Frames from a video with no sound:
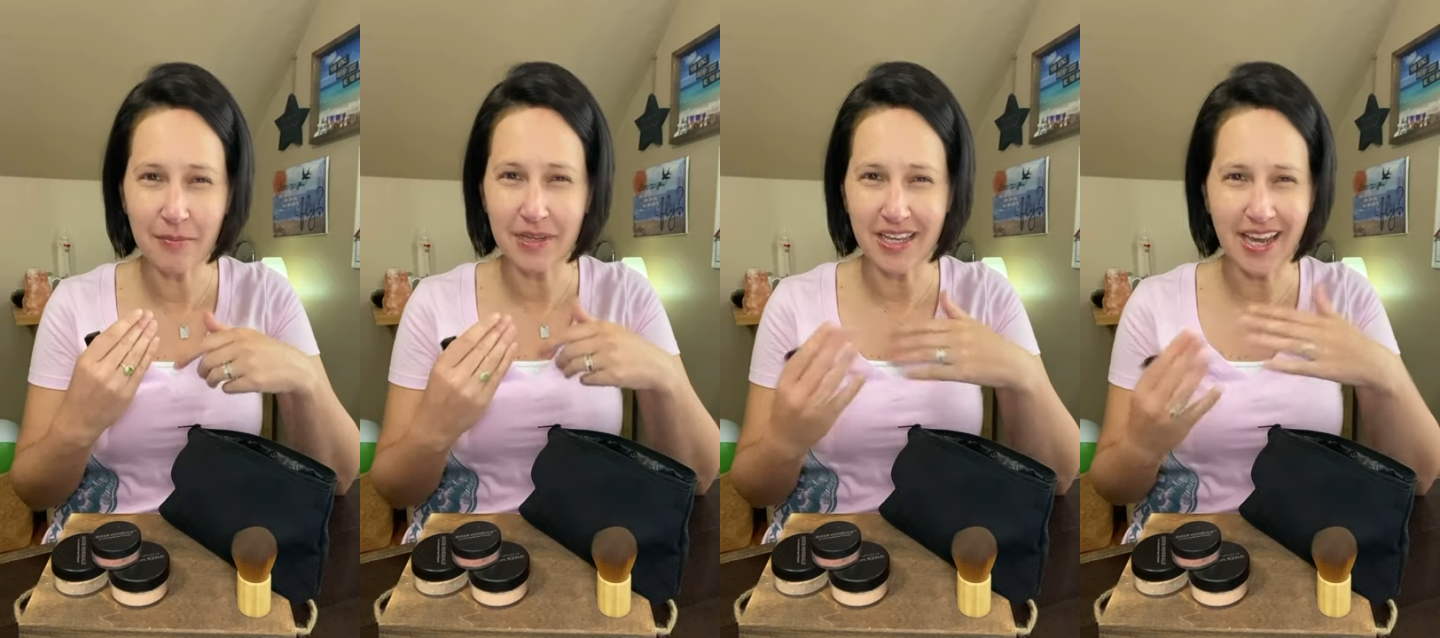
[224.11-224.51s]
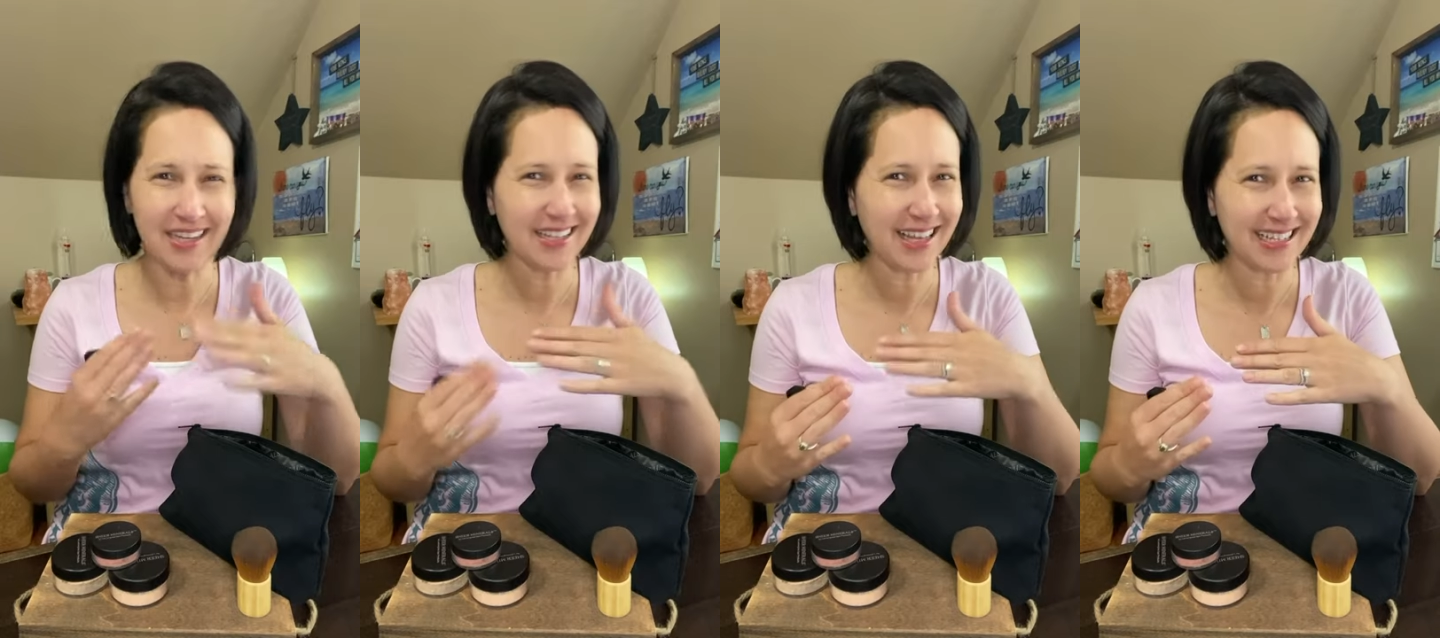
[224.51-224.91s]
it kind
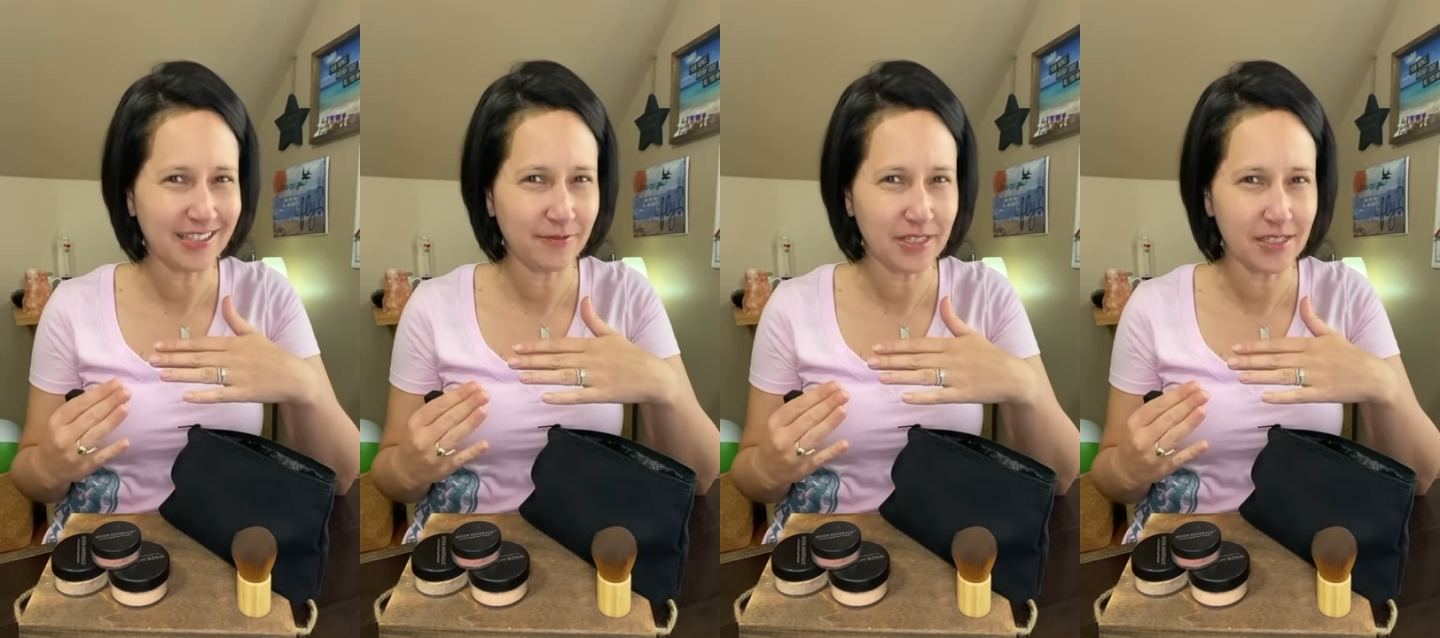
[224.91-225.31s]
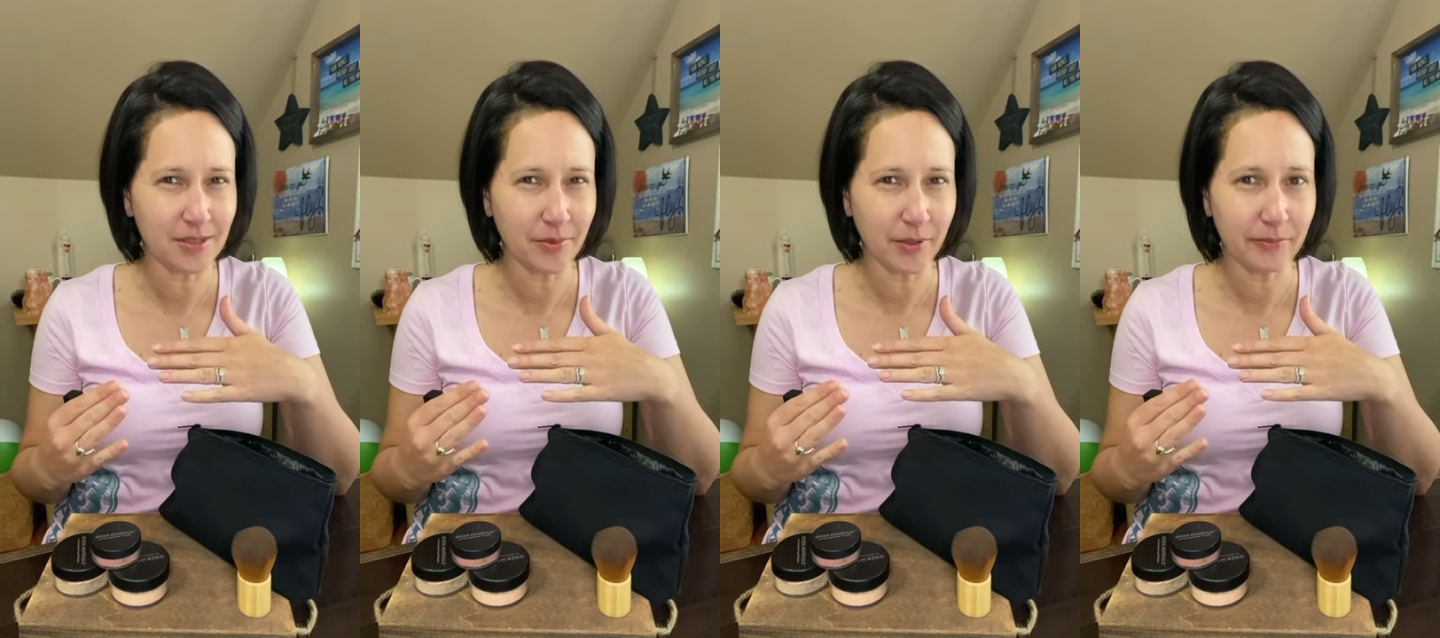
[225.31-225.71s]
of like defeats the
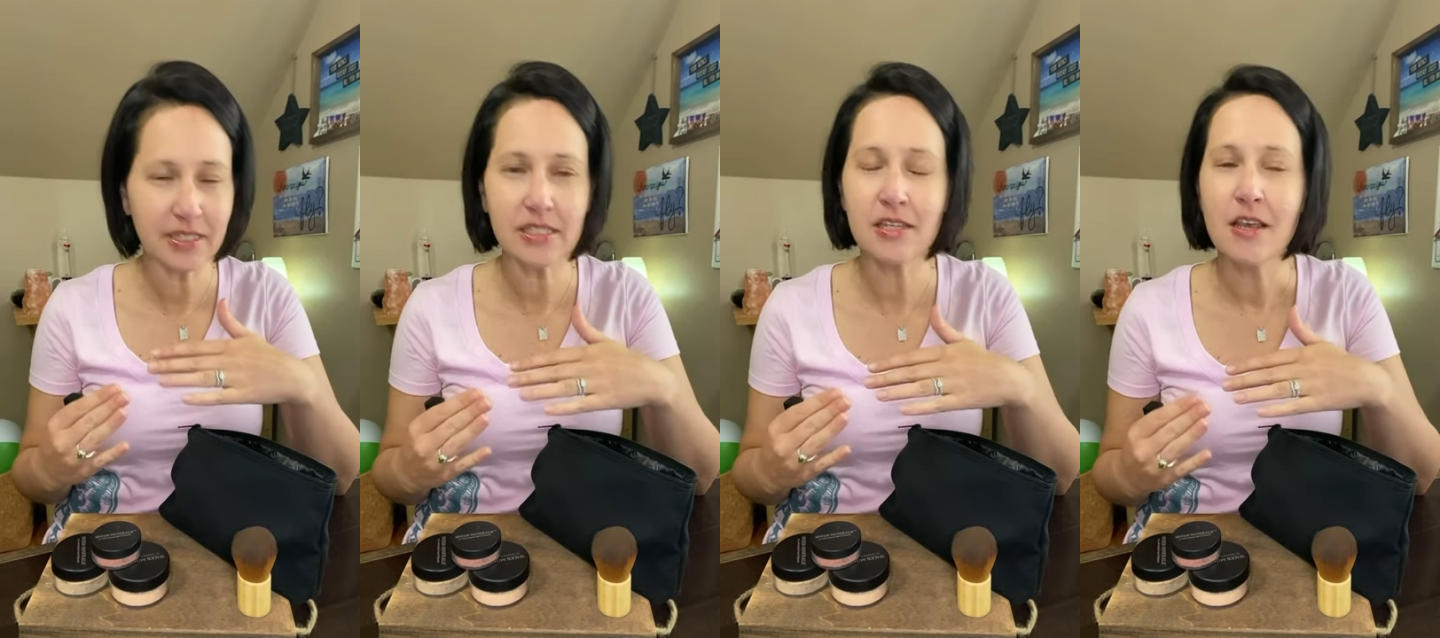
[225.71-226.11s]
purpose.